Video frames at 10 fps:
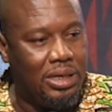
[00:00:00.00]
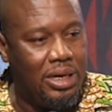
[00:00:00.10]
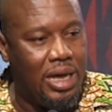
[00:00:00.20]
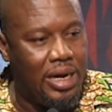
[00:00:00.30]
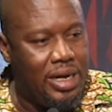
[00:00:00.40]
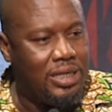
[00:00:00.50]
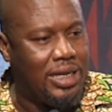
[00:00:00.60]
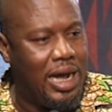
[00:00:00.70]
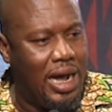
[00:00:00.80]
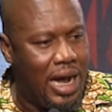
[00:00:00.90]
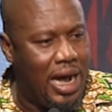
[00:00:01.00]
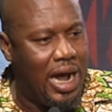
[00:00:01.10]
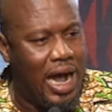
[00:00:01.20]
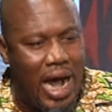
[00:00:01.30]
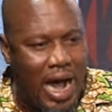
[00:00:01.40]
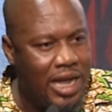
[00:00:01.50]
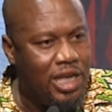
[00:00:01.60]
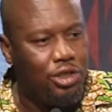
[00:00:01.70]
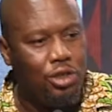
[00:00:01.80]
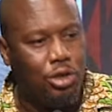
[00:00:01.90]
And these are
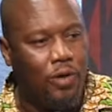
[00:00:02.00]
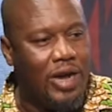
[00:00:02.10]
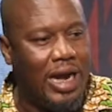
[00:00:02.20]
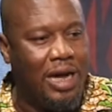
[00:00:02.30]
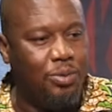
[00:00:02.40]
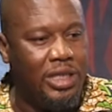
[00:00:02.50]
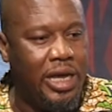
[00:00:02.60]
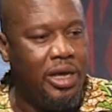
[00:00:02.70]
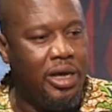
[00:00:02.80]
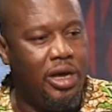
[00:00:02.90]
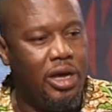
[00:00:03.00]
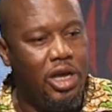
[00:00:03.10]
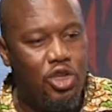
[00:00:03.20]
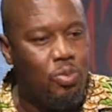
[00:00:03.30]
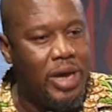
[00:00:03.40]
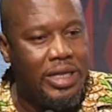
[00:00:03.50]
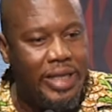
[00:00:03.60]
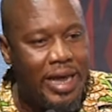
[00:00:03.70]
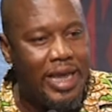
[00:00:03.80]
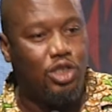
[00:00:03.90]
issues of Galamsey. You may
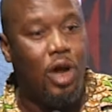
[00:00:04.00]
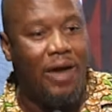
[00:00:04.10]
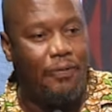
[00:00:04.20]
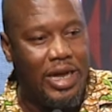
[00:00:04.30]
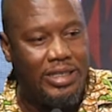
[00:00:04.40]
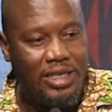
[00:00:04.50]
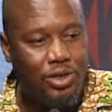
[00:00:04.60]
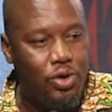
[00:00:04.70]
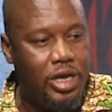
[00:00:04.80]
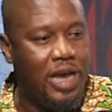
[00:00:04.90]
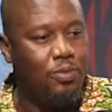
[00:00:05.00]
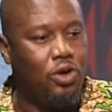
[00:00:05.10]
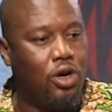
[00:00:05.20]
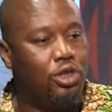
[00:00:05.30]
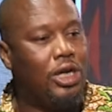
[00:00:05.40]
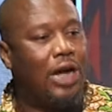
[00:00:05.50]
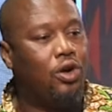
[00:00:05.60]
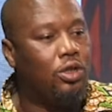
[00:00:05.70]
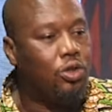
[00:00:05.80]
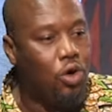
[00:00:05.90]
think it's not affecting you here because you are
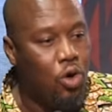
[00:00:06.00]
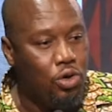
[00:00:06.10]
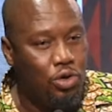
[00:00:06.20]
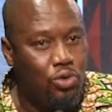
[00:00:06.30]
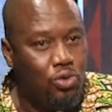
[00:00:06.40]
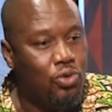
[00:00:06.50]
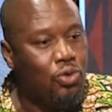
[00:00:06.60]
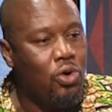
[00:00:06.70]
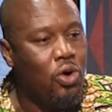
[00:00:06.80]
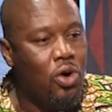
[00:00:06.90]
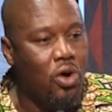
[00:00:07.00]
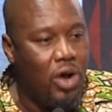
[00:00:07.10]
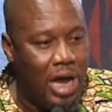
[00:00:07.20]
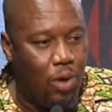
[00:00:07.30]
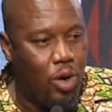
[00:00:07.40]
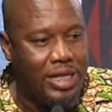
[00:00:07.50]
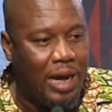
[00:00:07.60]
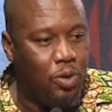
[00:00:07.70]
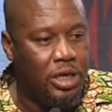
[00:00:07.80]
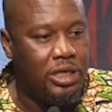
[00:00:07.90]
not close to a water
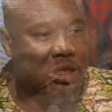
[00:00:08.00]
body,